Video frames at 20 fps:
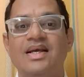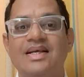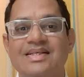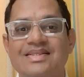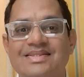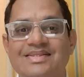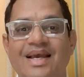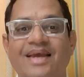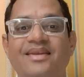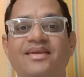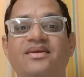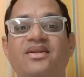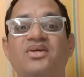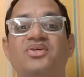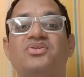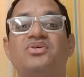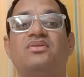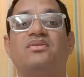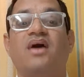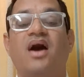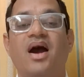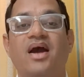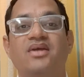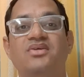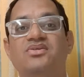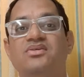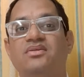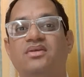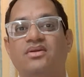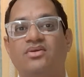sanitation,
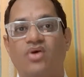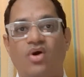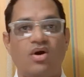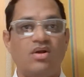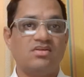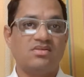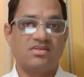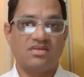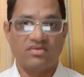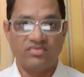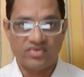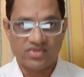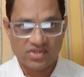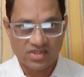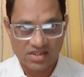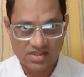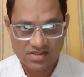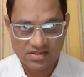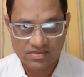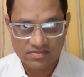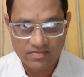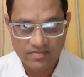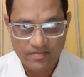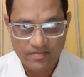hygiene and all services.